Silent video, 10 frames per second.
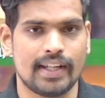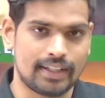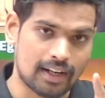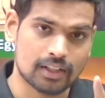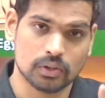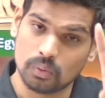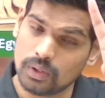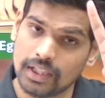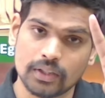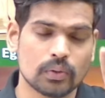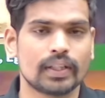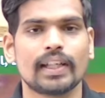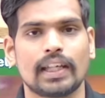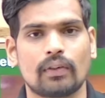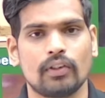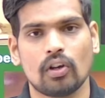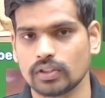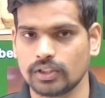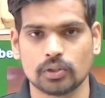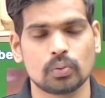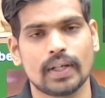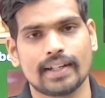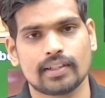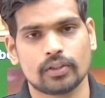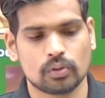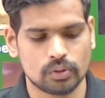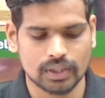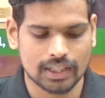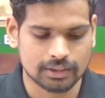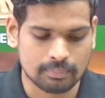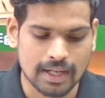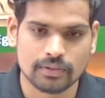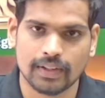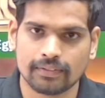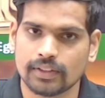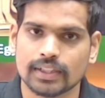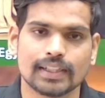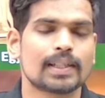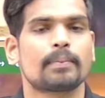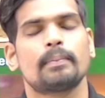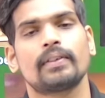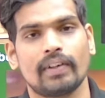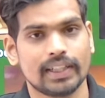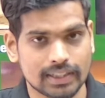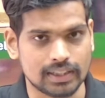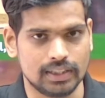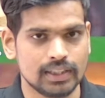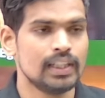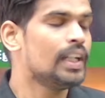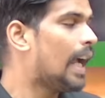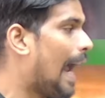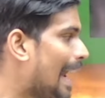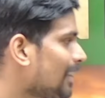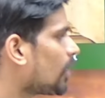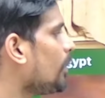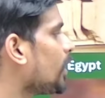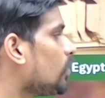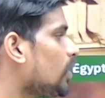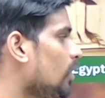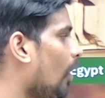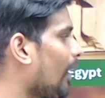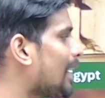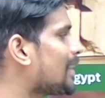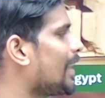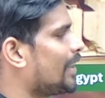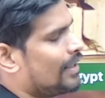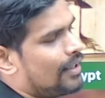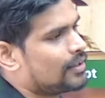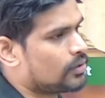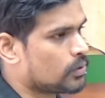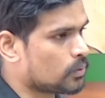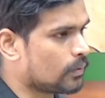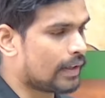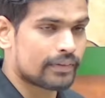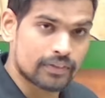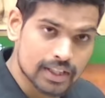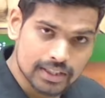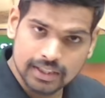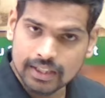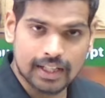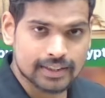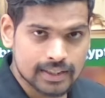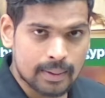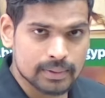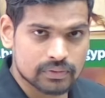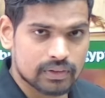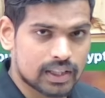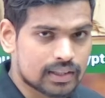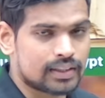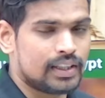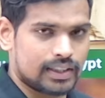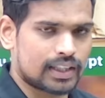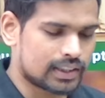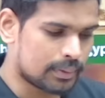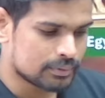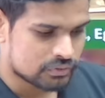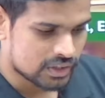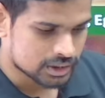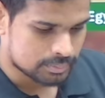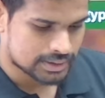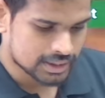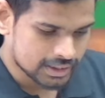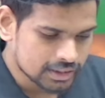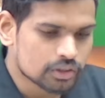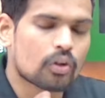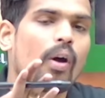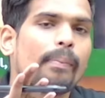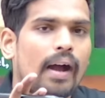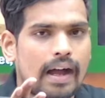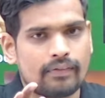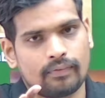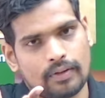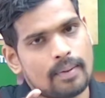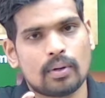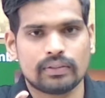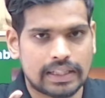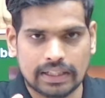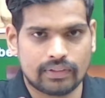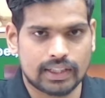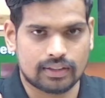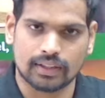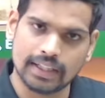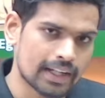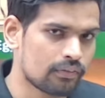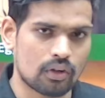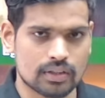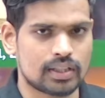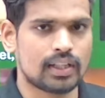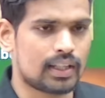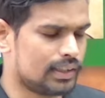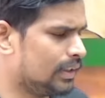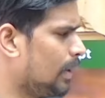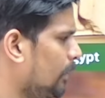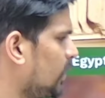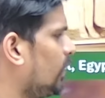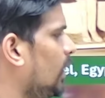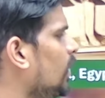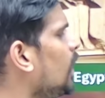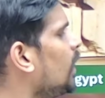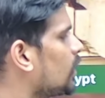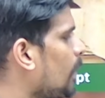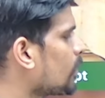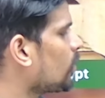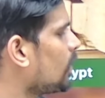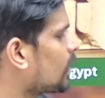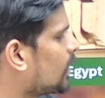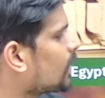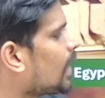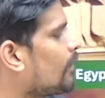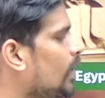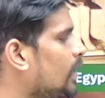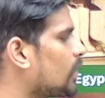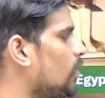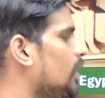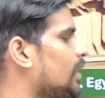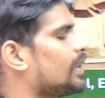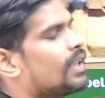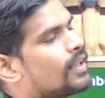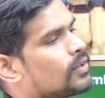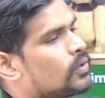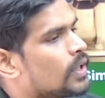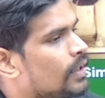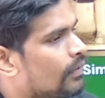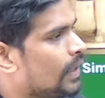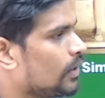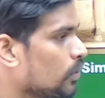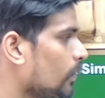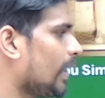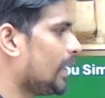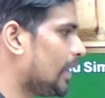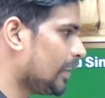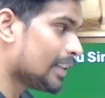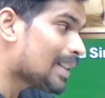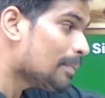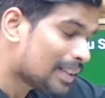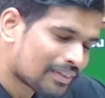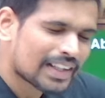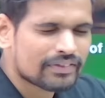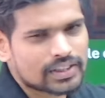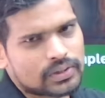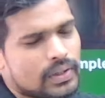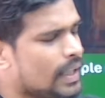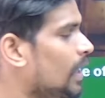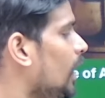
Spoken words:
It occurs only during the equinox. The 2 dates I told you, that is March 21st and September 23rd. And coming to the longest date, it occurs on June 21st in the northern hemisphere. Northern hemisphere is basically the top half above the equator. India falls in the northern hemisphere. Summer solstice and winter solstice occurs on December 21st. Sorry.